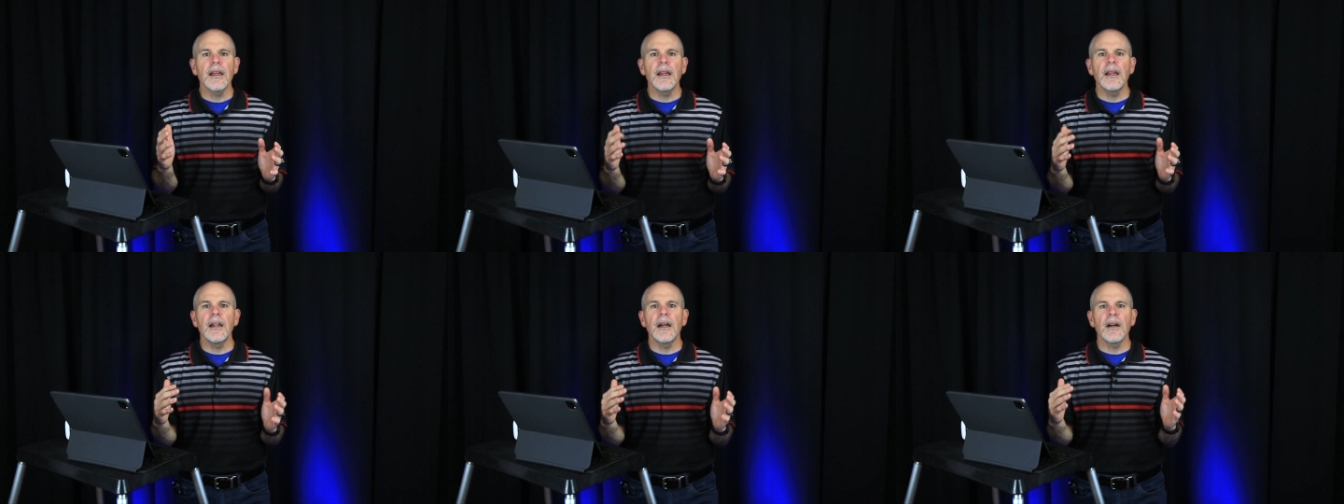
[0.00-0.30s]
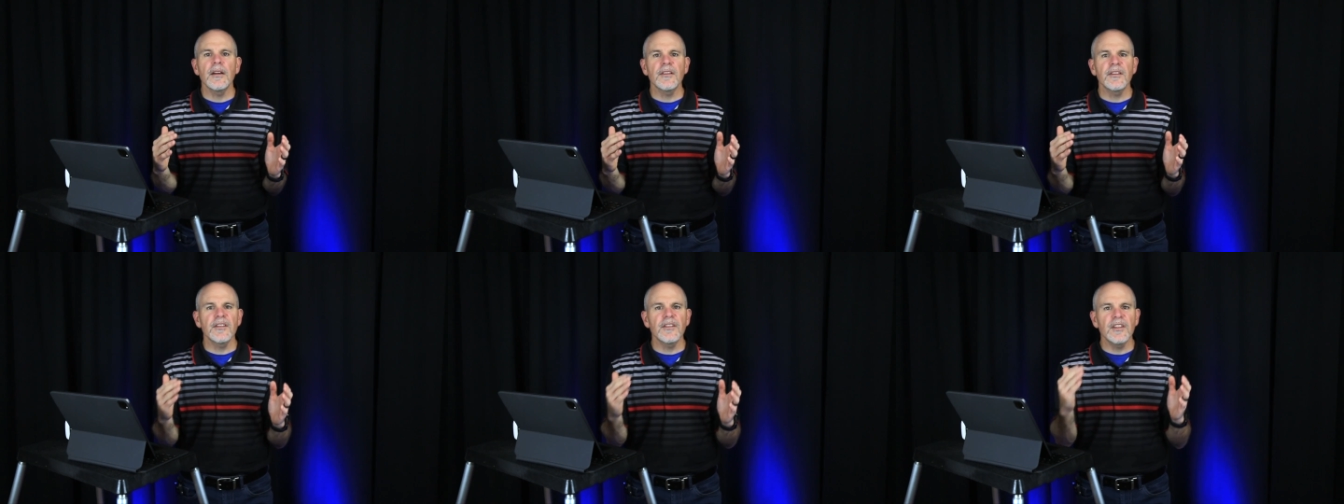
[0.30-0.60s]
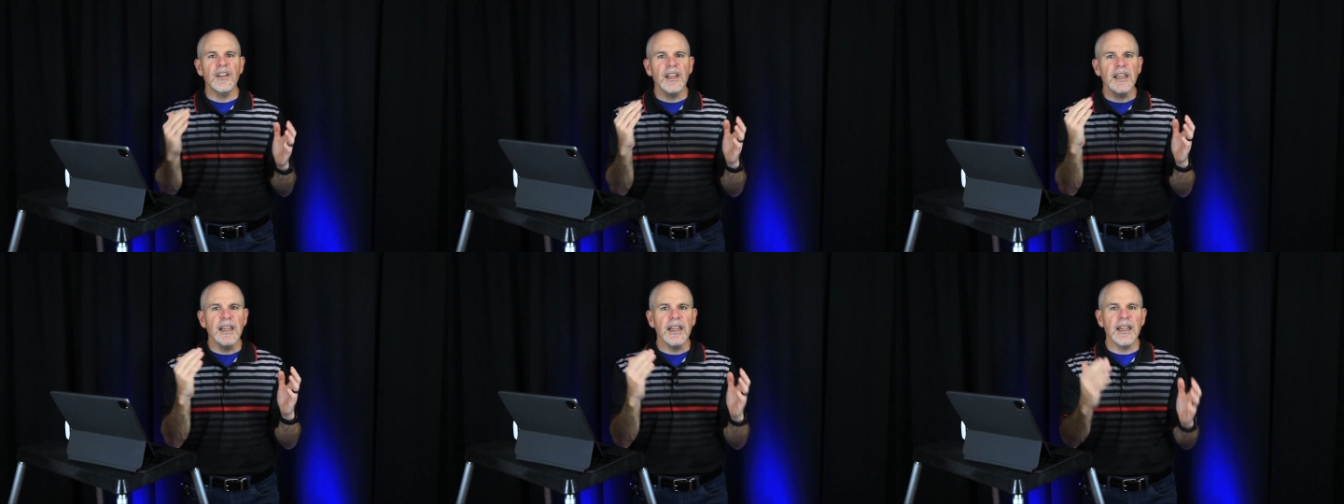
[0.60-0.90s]
and us
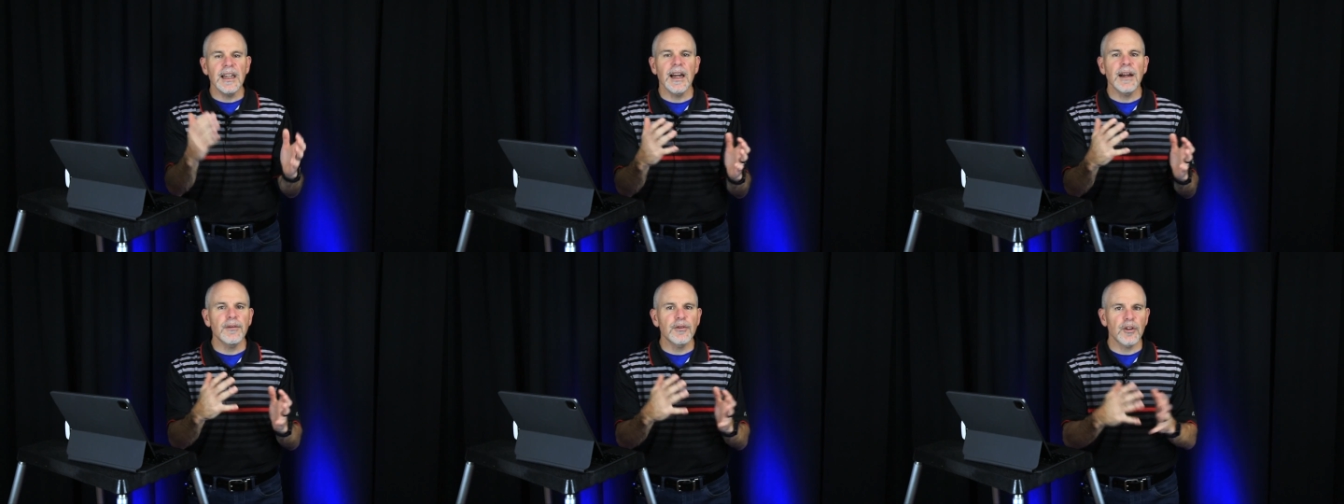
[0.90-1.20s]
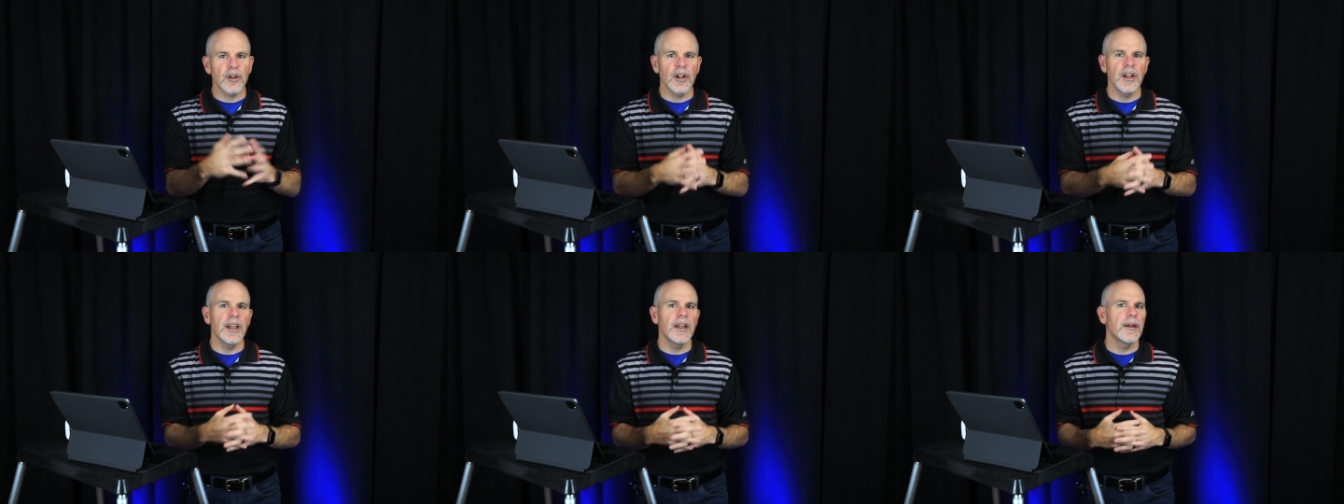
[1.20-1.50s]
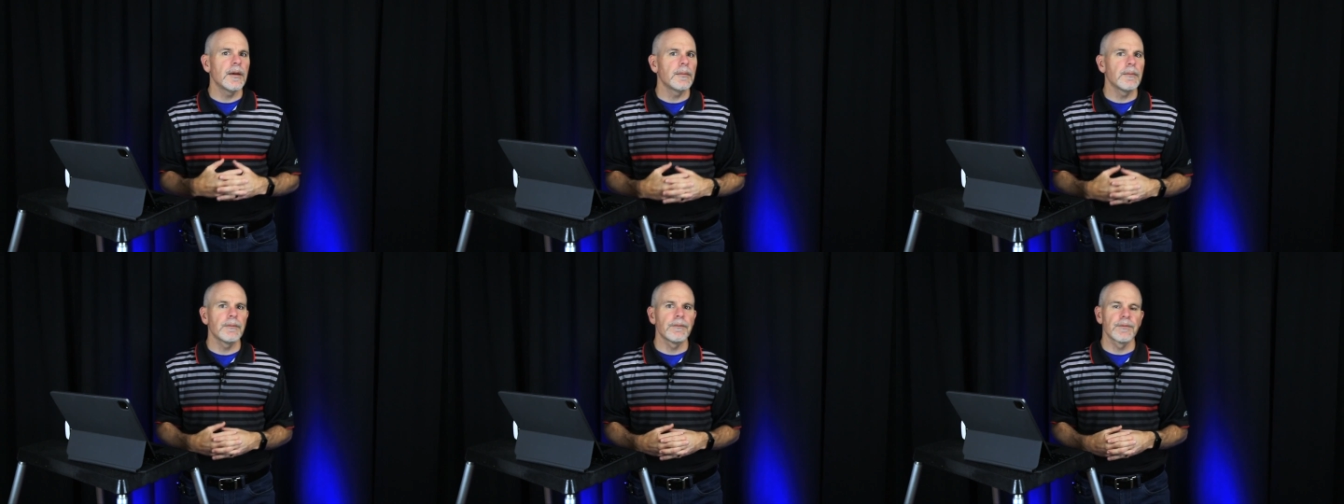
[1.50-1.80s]
seeking after
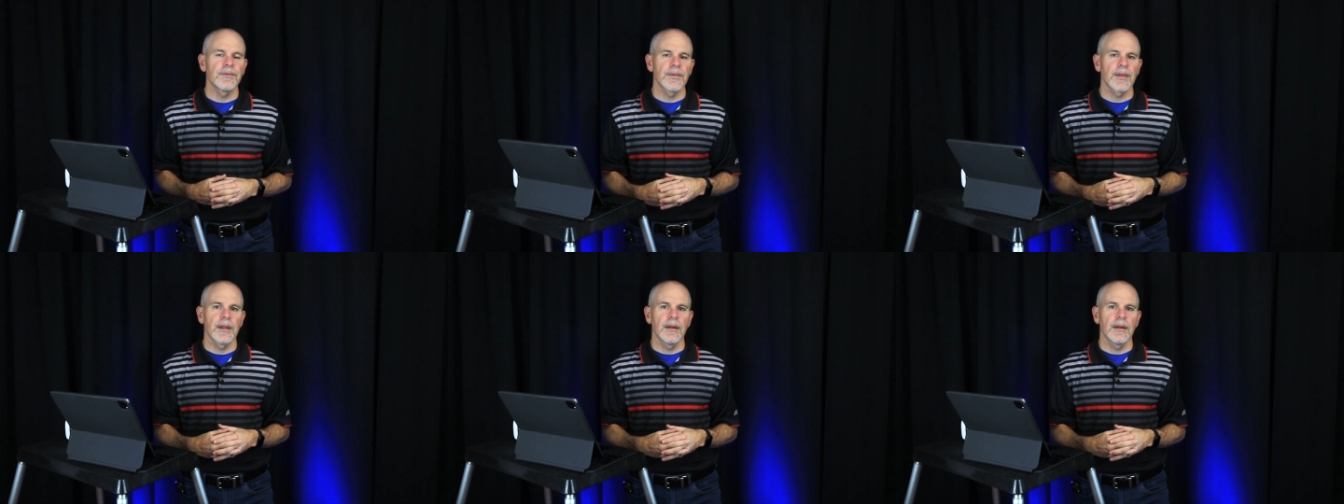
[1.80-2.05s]
him,